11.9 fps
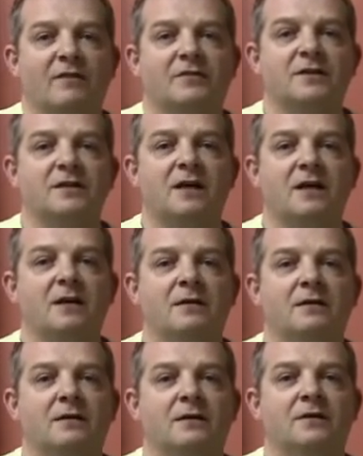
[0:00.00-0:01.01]
the D,
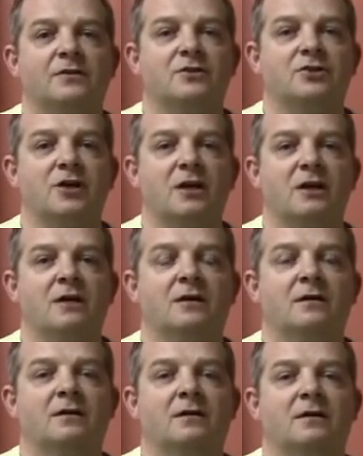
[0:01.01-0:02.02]
the G
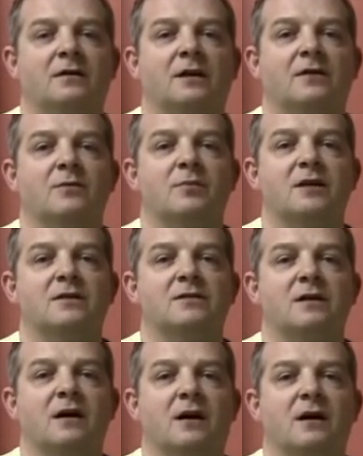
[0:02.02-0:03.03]
and the B as
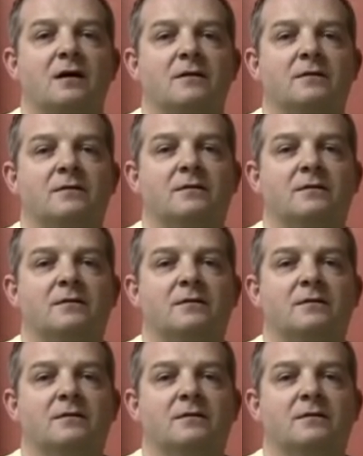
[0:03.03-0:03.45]
they are,